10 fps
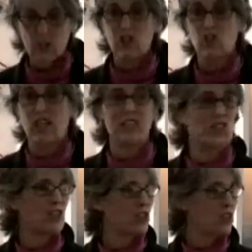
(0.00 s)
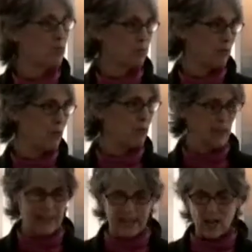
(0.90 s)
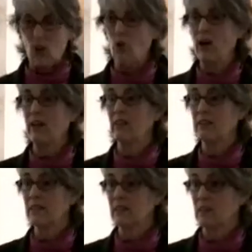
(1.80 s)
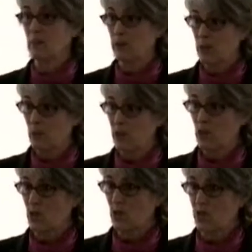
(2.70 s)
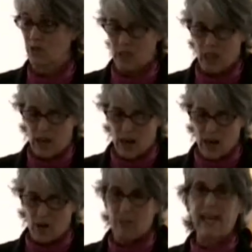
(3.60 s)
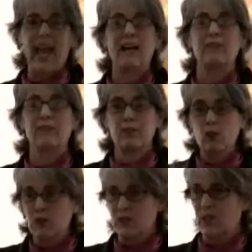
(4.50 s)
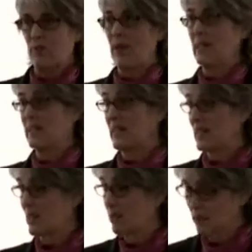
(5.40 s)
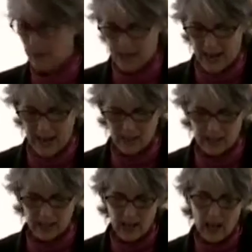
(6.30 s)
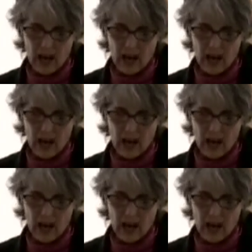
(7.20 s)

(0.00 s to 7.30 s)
What's changing is we're running out of oil. It's a limited resource. Can't fuel the same kind of system we've been having.